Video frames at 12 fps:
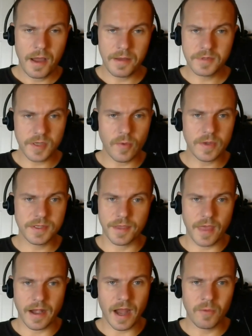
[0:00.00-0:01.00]
I was always
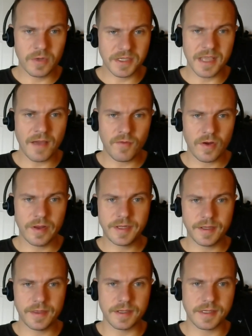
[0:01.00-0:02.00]
like that. I was never
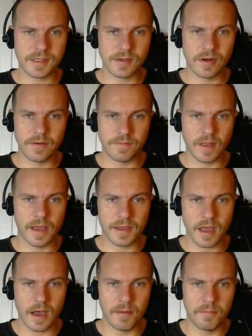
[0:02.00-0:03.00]
into this sort of
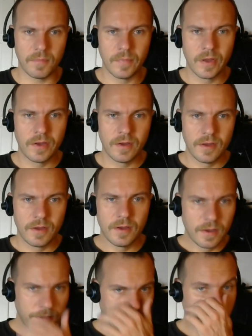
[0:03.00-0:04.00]
like
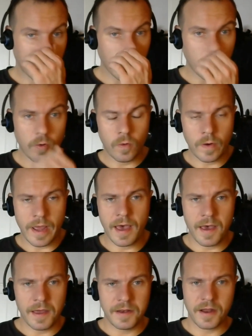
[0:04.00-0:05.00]
go
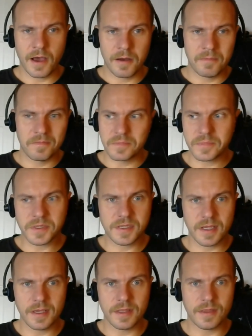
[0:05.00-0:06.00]
and
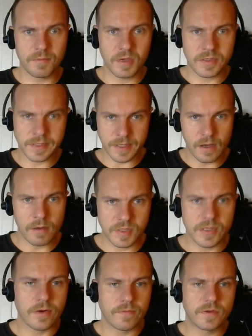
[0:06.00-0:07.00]
see the museum
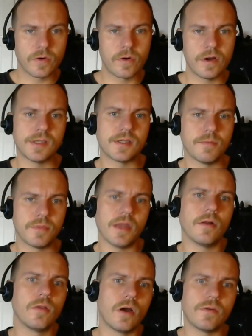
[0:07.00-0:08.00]
sort of tourism
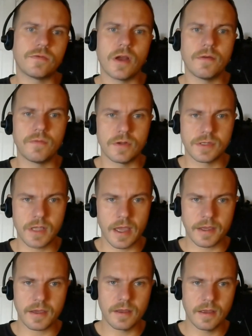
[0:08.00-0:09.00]
that a lot of travelers
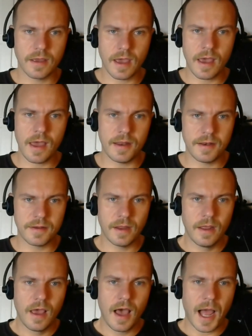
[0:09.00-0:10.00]
like. And
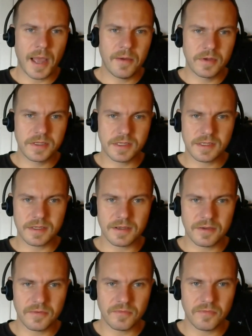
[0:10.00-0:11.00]
I was
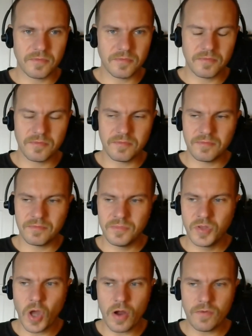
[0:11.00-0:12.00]

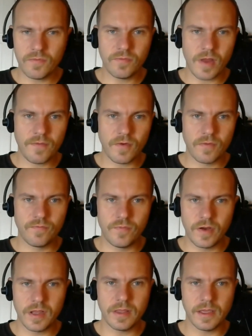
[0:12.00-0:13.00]
not ever
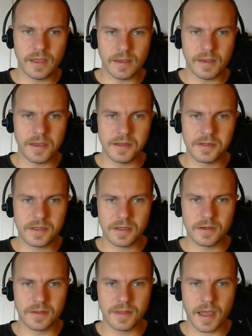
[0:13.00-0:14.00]
really
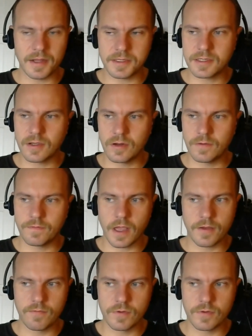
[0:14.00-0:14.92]
into that sort of like